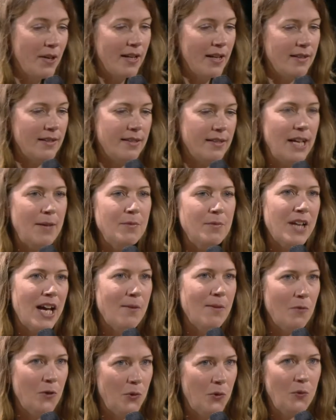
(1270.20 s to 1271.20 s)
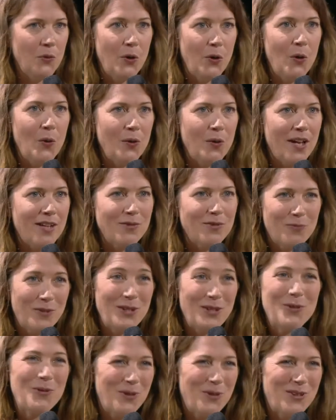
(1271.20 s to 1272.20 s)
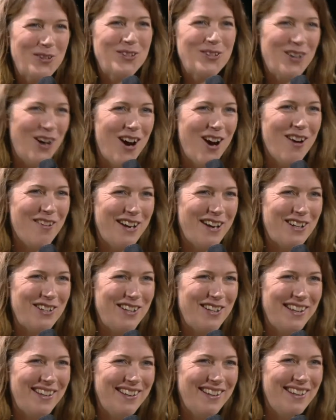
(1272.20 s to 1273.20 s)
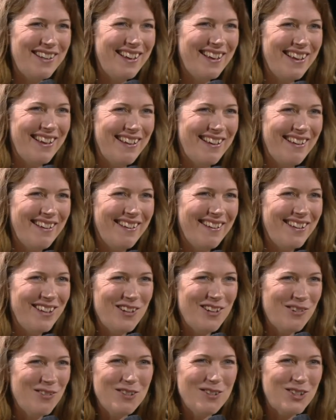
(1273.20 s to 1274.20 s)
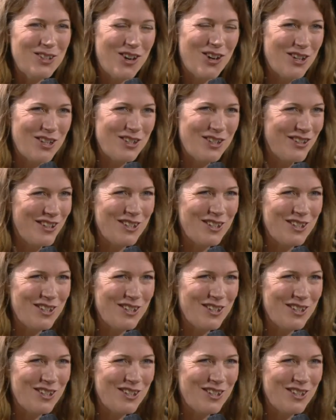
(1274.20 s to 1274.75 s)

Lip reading: at the same time, we all know that resources are actually scarcer and